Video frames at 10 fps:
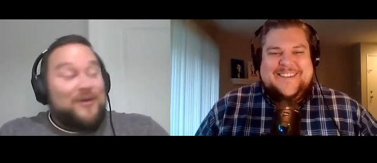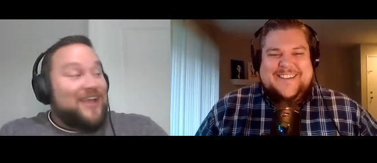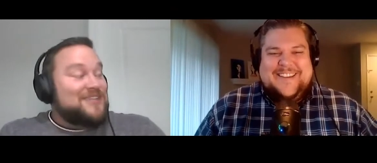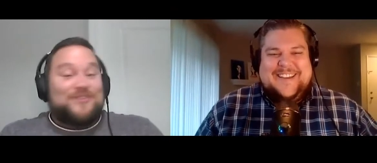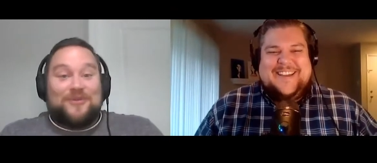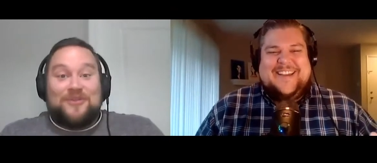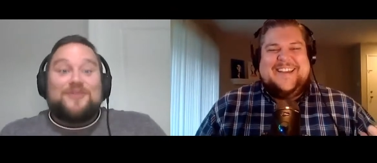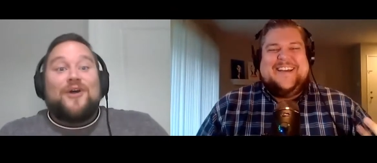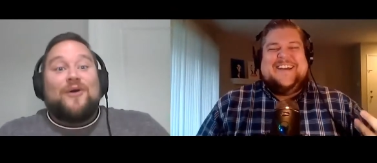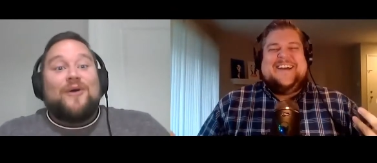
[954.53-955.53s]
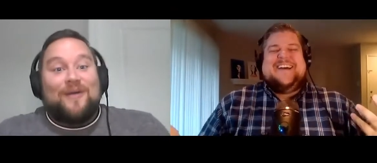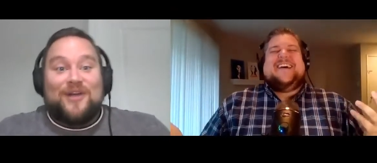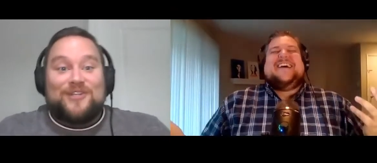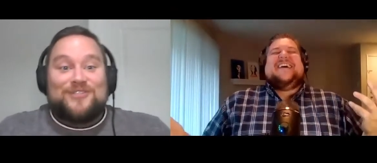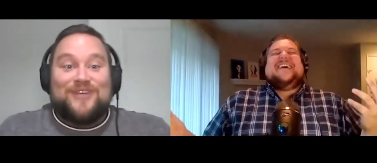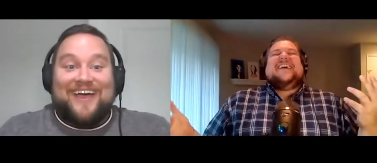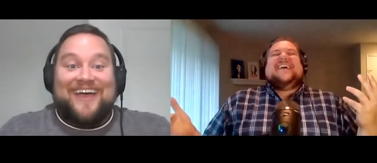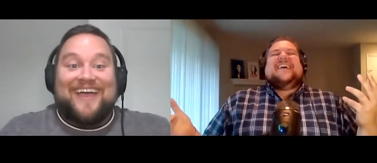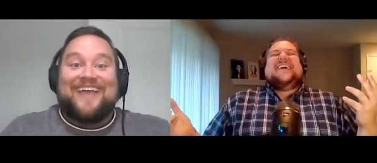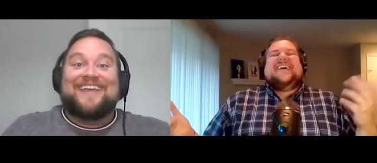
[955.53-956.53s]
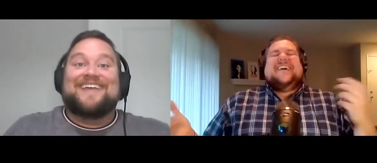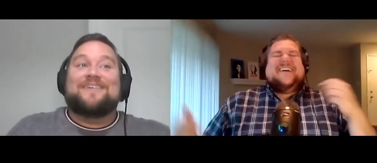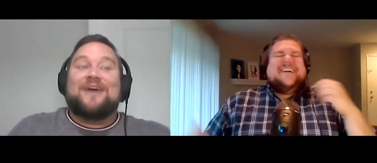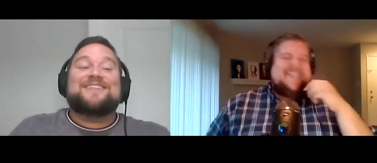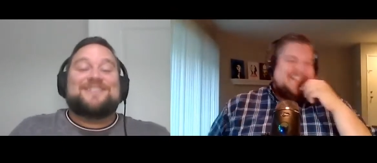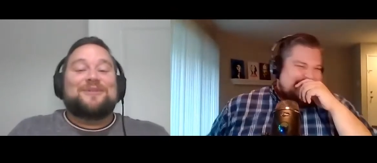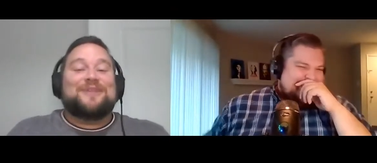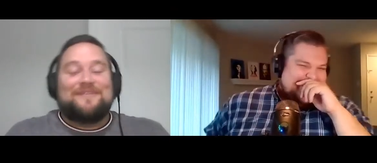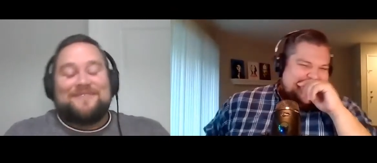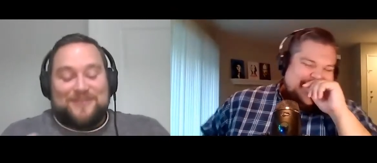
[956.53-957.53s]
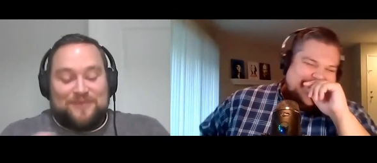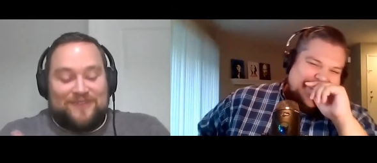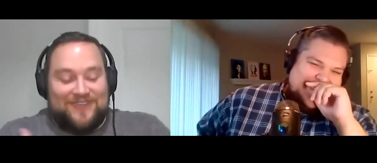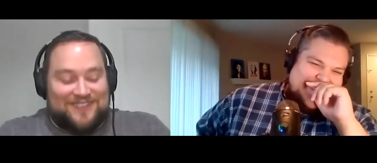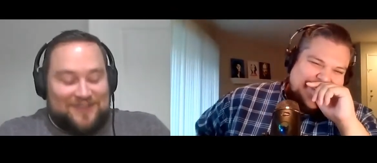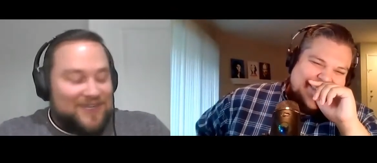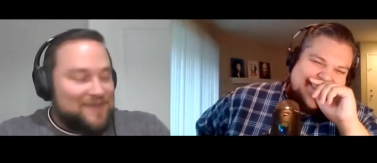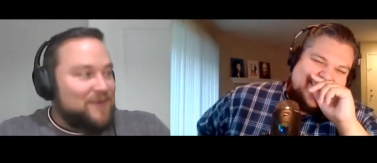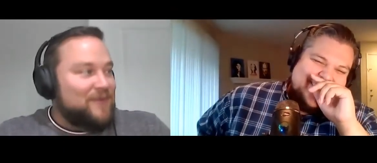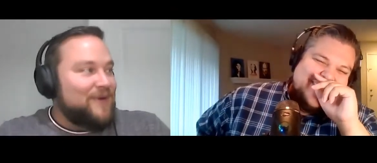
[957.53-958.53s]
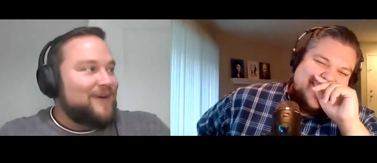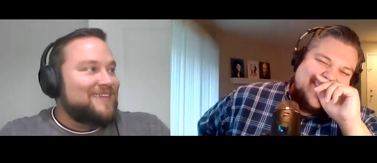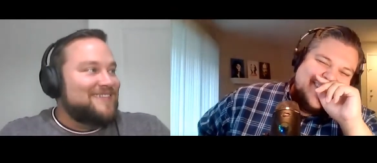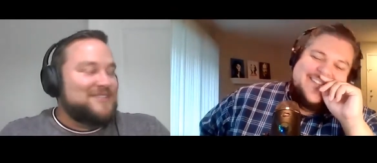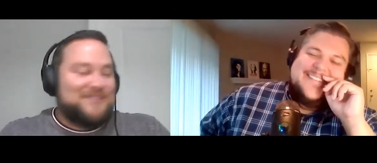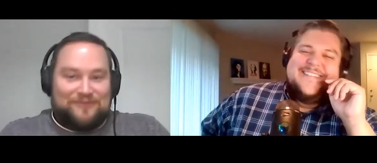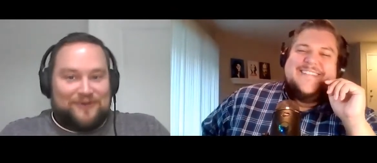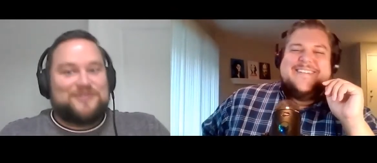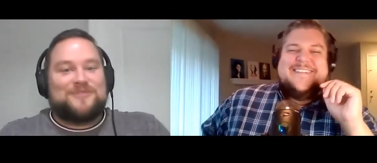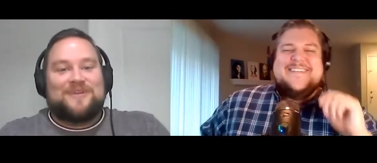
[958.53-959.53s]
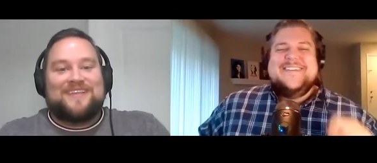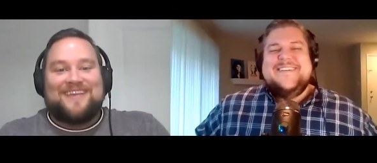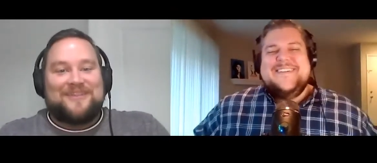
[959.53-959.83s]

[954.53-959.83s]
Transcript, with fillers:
Speaker 1: okay, so you know how much I I still love these movies. Don't get me wrong. Just the first three. The